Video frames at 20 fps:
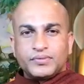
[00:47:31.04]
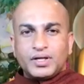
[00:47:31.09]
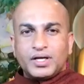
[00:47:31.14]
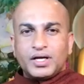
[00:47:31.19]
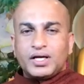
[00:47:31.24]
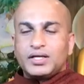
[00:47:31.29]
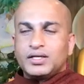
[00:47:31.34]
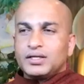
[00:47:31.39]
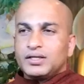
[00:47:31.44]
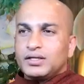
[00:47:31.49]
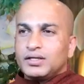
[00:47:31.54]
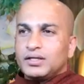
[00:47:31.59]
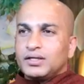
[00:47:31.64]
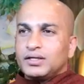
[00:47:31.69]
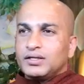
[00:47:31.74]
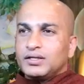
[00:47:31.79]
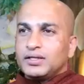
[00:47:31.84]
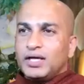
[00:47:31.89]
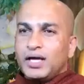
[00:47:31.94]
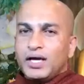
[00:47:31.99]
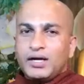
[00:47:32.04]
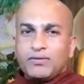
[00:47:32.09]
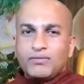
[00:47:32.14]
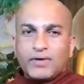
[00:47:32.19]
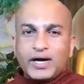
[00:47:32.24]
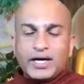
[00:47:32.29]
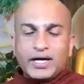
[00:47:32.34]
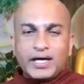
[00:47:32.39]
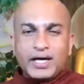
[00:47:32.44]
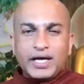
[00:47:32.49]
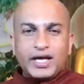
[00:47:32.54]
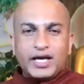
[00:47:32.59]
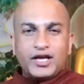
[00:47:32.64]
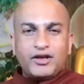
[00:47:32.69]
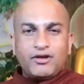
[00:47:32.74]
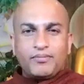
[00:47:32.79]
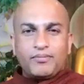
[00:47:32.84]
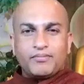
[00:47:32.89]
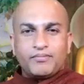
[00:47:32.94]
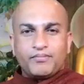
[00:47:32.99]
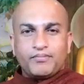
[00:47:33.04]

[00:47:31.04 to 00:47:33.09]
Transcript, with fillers: And then one day